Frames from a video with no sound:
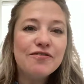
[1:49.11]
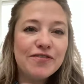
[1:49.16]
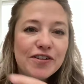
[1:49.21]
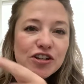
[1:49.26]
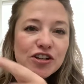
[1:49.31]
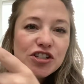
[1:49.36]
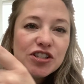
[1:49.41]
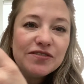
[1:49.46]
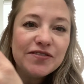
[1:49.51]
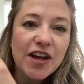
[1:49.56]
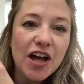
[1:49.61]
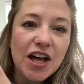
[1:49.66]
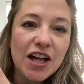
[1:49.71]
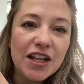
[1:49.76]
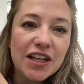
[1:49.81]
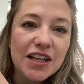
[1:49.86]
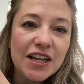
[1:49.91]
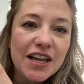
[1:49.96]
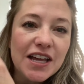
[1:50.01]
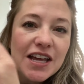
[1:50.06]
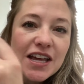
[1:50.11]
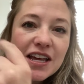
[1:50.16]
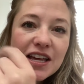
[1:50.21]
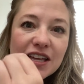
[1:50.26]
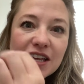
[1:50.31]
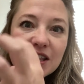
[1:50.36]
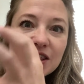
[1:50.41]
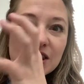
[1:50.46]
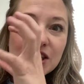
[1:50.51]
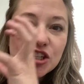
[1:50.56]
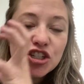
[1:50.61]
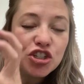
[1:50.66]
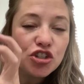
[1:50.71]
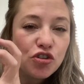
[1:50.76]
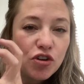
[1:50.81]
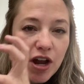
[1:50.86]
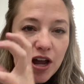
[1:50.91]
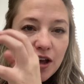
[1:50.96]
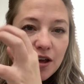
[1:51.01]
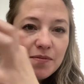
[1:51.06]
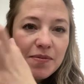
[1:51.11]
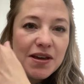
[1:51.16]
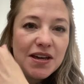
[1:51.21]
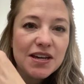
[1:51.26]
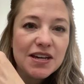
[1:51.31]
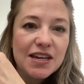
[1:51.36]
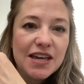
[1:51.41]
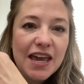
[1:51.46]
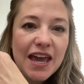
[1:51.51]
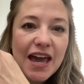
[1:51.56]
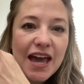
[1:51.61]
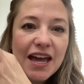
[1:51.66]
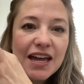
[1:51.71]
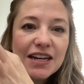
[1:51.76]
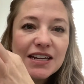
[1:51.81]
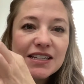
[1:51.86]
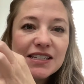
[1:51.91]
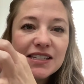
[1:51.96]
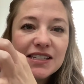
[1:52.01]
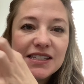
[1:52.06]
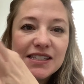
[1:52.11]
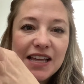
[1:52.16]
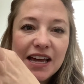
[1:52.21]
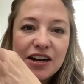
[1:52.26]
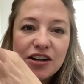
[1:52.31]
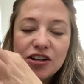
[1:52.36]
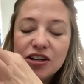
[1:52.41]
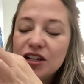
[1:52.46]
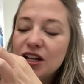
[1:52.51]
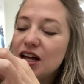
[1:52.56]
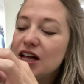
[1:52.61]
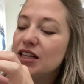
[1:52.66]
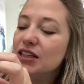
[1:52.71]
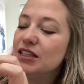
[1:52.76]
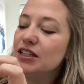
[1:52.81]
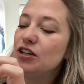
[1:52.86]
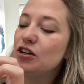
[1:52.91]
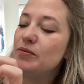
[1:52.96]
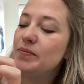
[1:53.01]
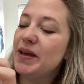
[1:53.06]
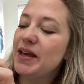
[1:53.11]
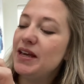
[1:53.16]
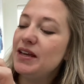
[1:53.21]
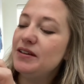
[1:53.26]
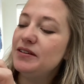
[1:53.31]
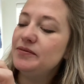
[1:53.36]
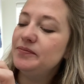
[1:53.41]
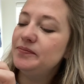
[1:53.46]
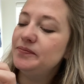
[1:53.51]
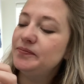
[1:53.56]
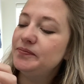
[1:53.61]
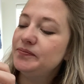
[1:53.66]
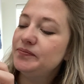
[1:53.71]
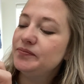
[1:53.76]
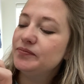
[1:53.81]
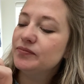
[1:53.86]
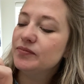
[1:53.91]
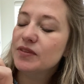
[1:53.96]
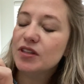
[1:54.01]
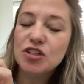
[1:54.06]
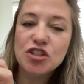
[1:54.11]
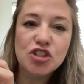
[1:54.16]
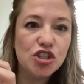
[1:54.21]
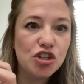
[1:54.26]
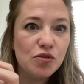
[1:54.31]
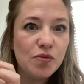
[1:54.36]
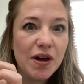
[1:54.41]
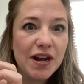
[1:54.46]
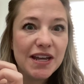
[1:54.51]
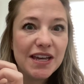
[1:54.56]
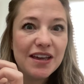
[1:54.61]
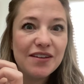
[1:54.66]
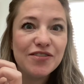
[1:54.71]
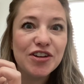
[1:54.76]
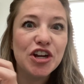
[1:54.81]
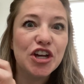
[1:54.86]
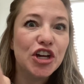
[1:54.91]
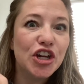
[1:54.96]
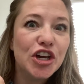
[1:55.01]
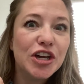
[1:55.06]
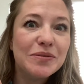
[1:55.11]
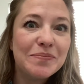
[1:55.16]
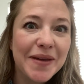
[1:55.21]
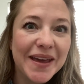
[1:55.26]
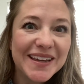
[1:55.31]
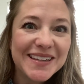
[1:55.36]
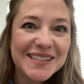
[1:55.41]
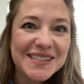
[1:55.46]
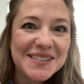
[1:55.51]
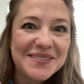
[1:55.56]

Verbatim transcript: First of all, the scrub can settle a little bit so you wanna give it a good mix.